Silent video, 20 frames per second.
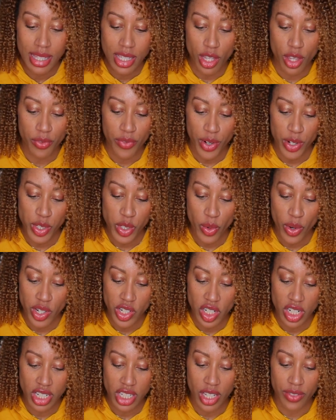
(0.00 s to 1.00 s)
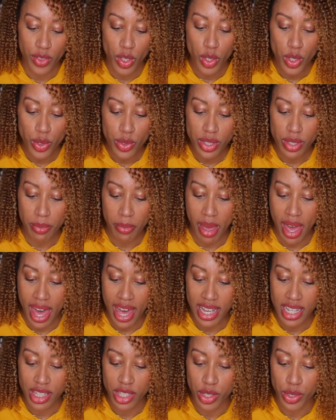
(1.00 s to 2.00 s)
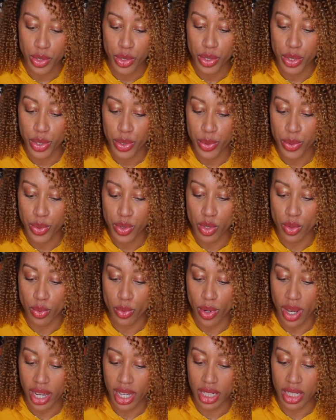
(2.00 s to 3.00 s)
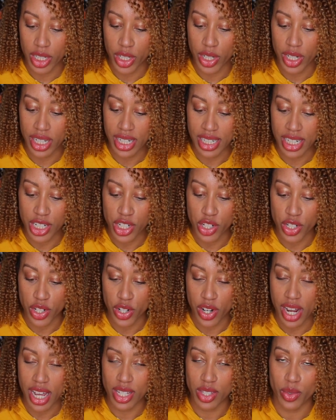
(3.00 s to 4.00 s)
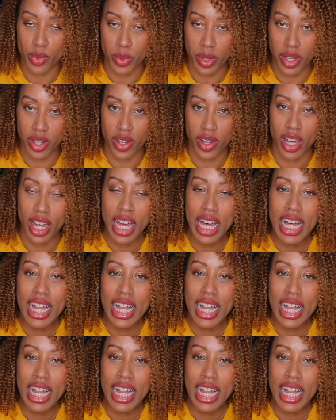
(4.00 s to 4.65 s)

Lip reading: So the first question is, if you use a mask, do you use the regular conditioner as well?